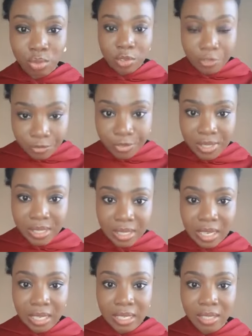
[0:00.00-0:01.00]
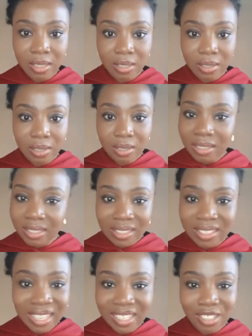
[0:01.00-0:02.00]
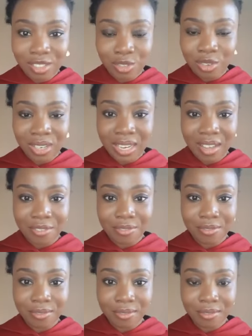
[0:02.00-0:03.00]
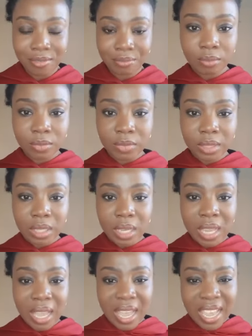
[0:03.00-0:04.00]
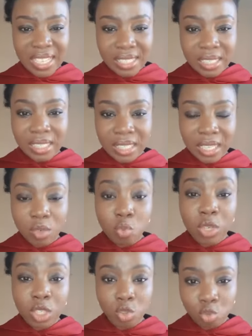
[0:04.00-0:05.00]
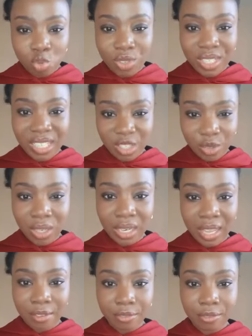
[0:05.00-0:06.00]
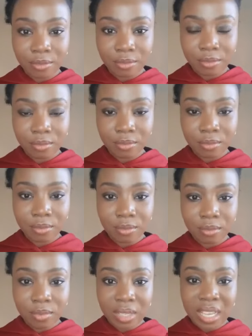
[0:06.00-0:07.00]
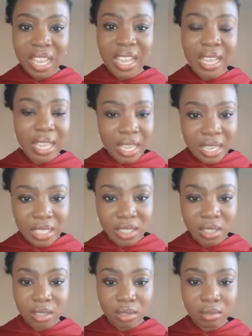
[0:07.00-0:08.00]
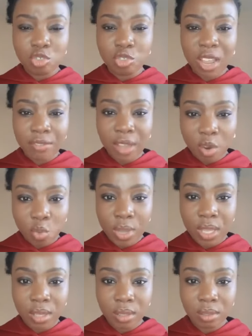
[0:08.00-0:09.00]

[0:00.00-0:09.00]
physically, that is not love. Entertain what is good in your life and drive away